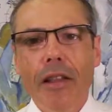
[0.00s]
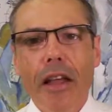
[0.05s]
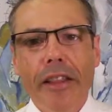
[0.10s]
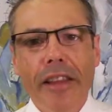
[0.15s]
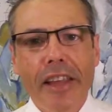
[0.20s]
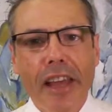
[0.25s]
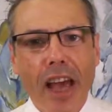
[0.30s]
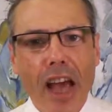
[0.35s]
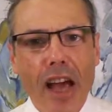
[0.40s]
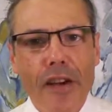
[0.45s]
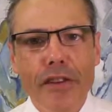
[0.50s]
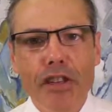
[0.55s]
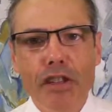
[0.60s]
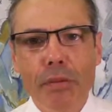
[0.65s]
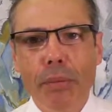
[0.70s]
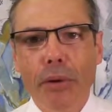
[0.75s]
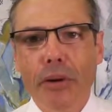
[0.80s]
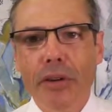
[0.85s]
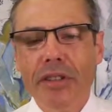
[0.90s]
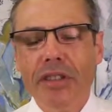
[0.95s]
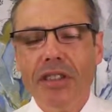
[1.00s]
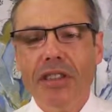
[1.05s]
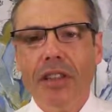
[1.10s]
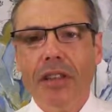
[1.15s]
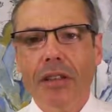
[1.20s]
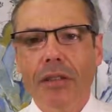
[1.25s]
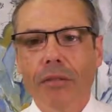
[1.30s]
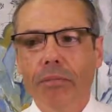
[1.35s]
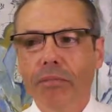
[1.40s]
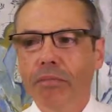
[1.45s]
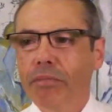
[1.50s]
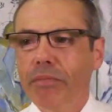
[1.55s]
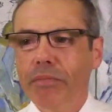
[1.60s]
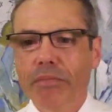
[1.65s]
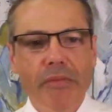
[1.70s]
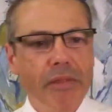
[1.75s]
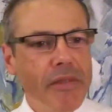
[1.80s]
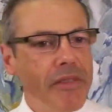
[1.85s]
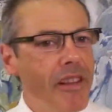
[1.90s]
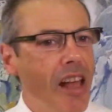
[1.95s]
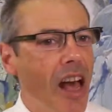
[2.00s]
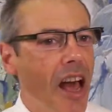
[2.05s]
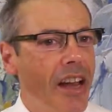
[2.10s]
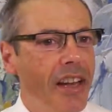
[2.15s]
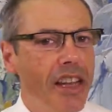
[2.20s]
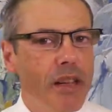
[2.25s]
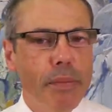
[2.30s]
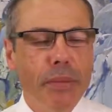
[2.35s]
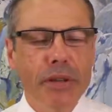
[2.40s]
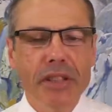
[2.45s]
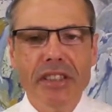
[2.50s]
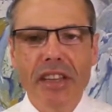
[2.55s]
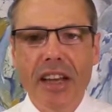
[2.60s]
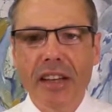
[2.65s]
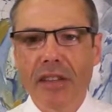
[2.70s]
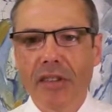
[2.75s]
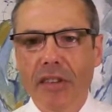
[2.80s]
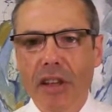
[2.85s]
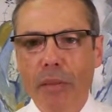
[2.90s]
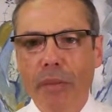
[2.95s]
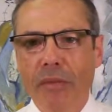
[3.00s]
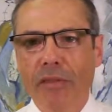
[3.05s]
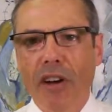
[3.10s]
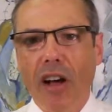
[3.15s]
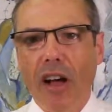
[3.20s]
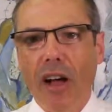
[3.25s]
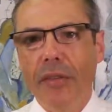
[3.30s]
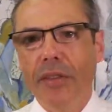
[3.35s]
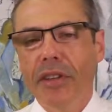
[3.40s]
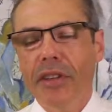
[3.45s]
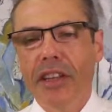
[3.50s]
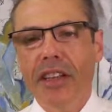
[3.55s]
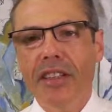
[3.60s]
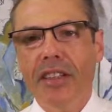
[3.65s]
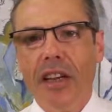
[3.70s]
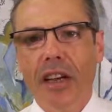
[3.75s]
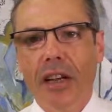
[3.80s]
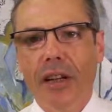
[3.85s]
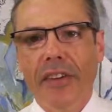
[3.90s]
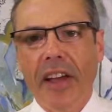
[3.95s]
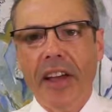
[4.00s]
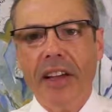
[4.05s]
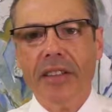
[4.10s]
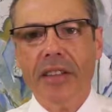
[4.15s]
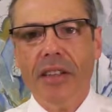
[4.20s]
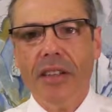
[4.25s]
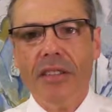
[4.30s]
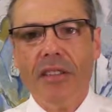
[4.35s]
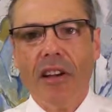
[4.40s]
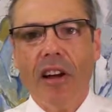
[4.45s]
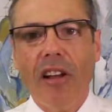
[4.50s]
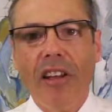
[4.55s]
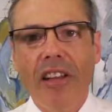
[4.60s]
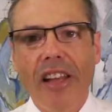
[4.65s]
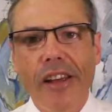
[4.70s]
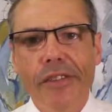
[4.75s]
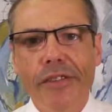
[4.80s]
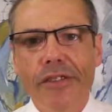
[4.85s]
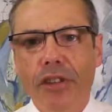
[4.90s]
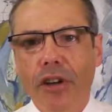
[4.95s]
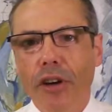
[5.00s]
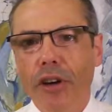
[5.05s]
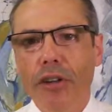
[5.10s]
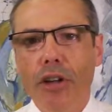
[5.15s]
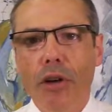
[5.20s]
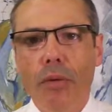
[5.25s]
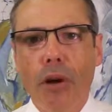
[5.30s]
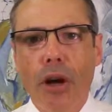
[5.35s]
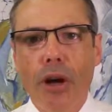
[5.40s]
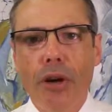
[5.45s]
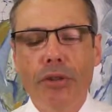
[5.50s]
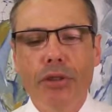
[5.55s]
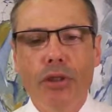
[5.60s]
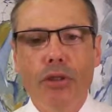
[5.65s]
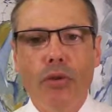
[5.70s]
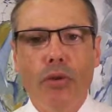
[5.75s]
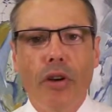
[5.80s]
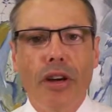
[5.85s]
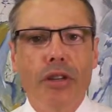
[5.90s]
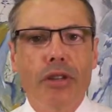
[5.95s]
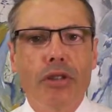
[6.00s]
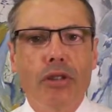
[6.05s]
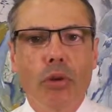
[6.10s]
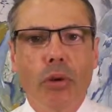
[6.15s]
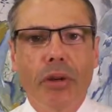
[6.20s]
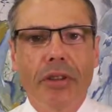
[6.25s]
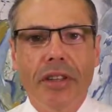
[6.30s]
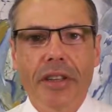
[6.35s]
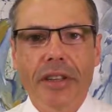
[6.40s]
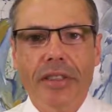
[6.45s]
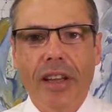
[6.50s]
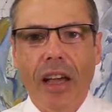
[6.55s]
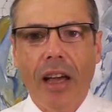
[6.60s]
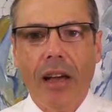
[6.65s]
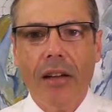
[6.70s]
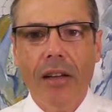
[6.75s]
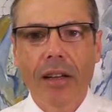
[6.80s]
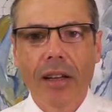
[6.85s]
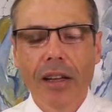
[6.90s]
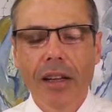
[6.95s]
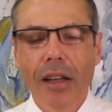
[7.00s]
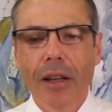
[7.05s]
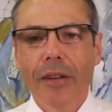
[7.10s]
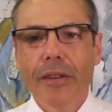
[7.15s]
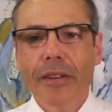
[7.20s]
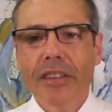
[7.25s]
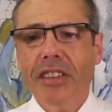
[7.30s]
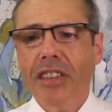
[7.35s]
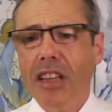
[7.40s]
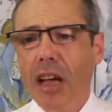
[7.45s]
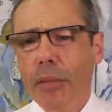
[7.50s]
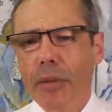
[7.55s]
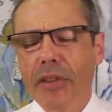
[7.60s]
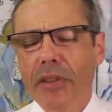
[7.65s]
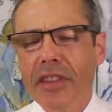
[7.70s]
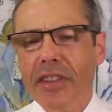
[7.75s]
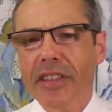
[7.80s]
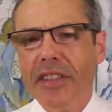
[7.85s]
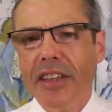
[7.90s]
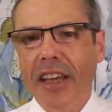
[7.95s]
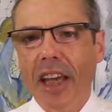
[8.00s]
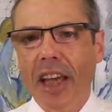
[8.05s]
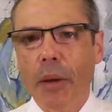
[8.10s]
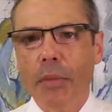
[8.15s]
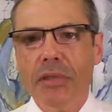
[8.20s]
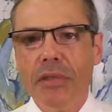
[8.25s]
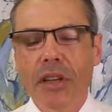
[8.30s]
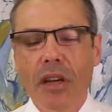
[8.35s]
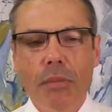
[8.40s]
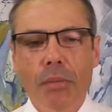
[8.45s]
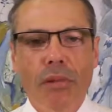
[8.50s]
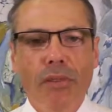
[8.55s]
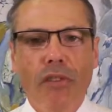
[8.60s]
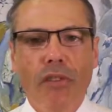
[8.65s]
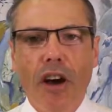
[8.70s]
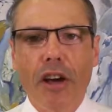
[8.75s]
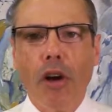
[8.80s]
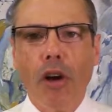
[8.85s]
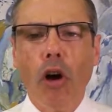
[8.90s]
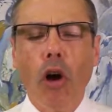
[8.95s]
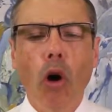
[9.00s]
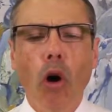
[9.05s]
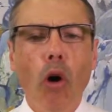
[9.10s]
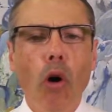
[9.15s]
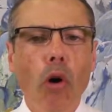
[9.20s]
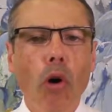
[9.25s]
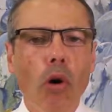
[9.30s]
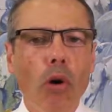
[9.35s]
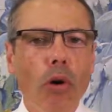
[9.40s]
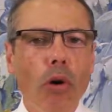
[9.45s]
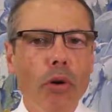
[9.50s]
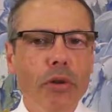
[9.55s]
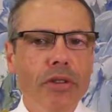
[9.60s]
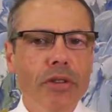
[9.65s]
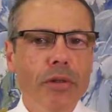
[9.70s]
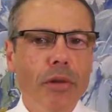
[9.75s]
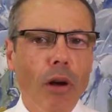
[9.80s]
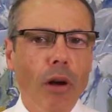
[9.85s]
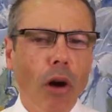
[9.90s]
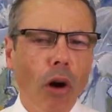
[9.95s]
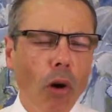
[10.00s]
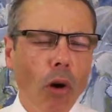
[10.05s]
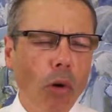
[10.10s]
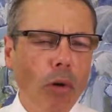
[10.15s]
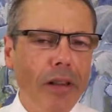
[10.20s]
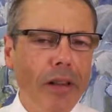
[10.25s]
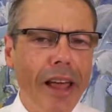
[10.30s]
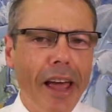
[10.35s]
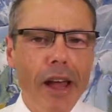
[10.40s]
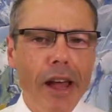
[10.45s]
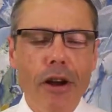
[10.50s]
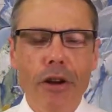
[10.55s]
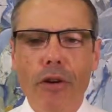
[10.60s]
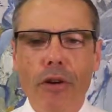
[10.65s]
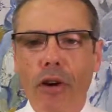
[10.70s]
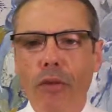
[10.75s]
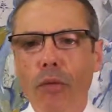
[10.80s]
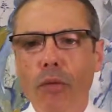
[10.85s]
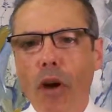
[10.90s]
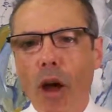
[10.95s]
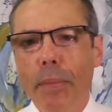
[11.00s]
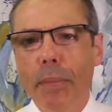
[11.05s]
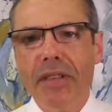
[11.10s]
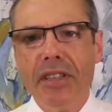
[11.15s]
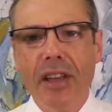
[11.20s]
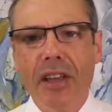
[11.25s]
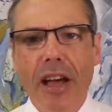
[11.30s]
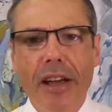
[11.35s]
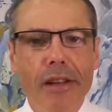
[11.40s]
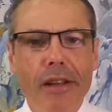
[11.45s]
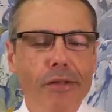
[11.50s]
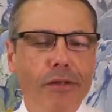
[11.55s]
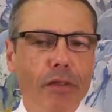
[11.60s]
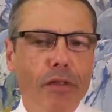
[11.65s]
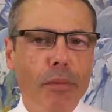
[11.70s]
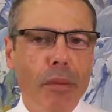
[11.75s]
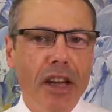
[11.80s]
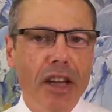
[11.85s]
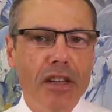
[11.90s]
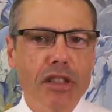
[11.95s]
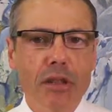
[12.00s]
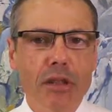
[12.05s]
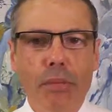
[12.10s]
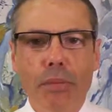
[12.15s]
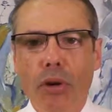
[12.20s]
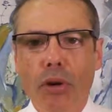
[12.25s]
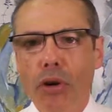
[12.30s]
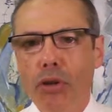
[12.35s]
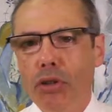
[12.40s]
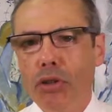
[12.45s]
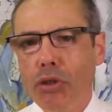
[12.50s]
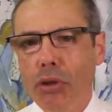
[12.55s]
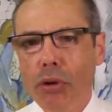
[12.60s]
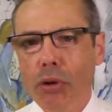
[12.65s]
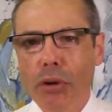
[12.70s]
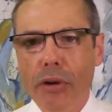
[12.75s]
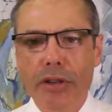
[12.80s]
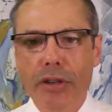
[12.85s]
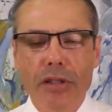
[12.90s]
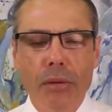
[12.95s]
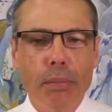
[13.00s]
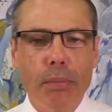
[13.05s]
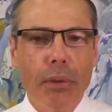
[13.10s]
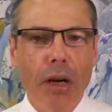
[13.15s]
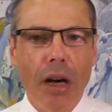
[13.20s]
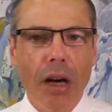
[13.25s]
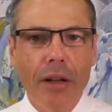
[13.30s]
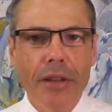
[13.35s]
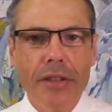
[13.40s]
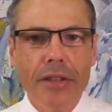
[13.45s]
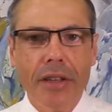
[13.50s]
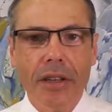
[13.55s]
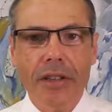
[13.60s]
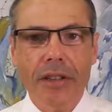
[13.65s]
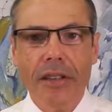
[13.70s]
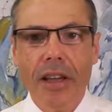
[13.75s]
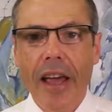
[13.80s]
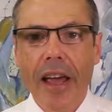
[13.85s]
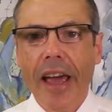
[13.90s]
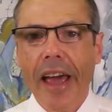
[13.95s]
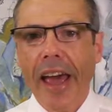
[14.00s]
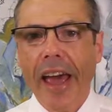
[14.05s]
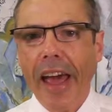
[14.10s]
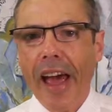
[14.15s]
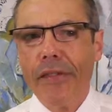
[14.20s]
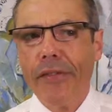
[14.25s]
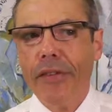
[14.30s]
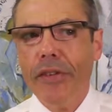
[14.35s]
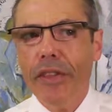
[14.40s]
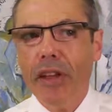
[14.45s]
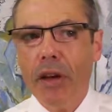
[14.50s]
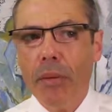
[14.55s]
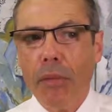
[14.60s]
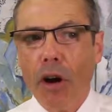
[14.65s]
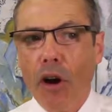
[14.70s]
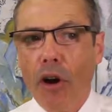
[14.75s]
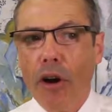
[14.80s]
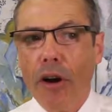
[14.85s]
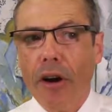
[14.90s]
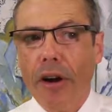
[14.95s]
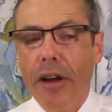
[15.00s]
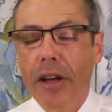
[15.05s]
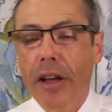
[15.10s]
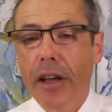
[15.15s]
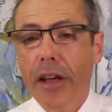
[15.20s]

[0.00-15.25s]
the average person, 90% of them involved in these kind of accidents, are left on their own to try to sort this out. Some of the schemes provide a whole layer of website information, brochures, and policies. Half of them are